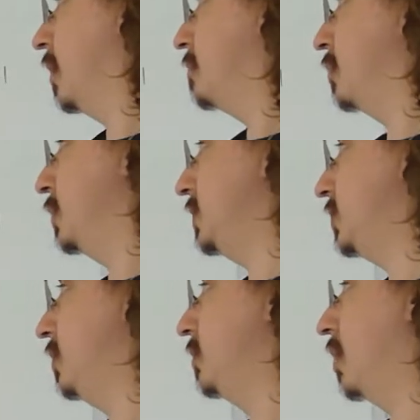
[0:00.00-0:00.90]
but we
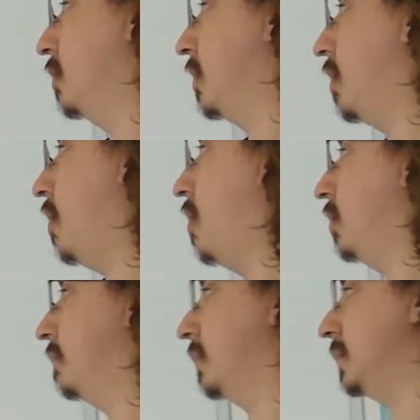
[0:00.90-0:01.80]
do know that
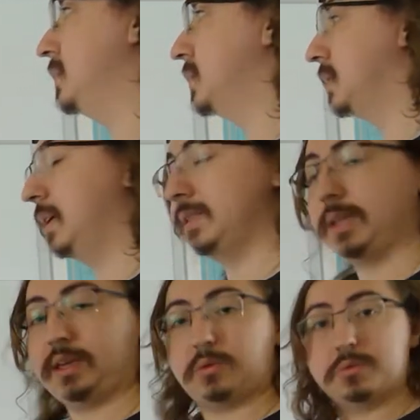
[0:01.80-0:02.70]
all of this is
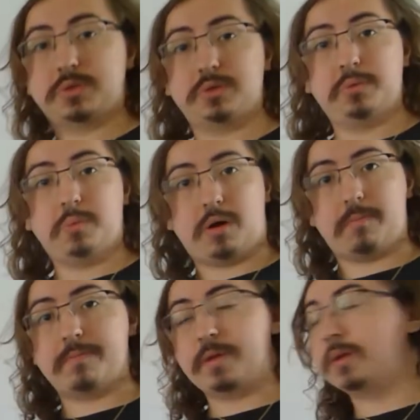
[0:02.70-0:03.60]
equal to 1.